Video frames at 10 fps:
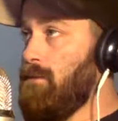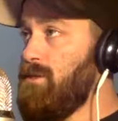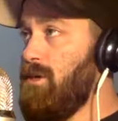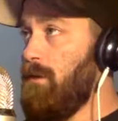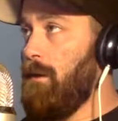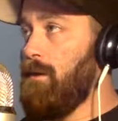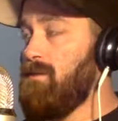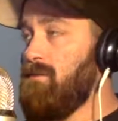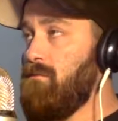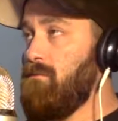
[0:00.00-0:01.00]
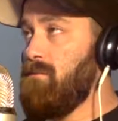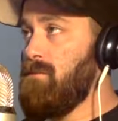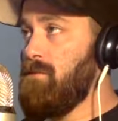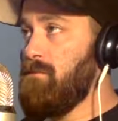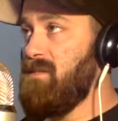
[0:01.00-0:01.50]
cheering on some
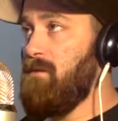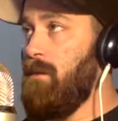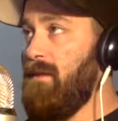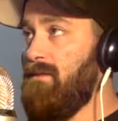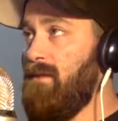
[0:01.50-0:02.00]
teammates